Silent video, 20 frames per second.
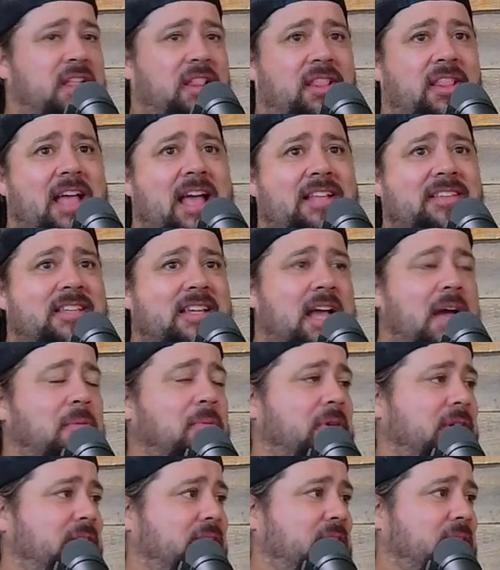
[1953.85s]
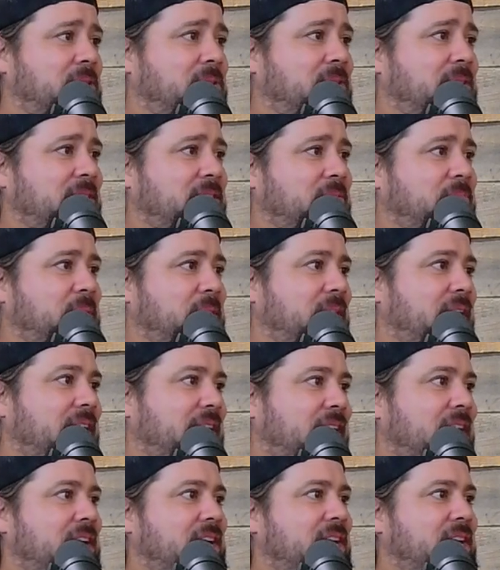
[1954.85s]
Last thing I want to do is be
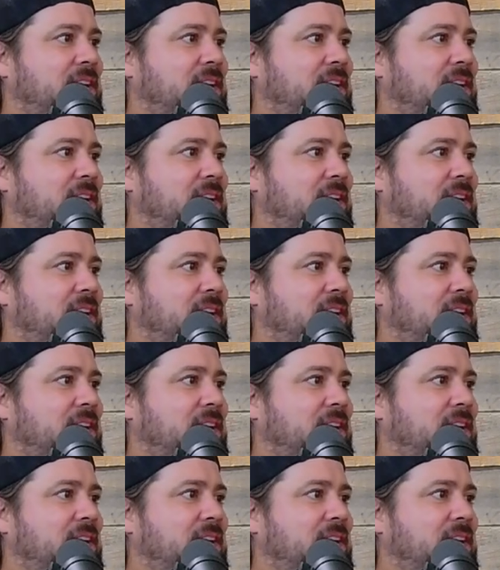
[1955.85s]
like,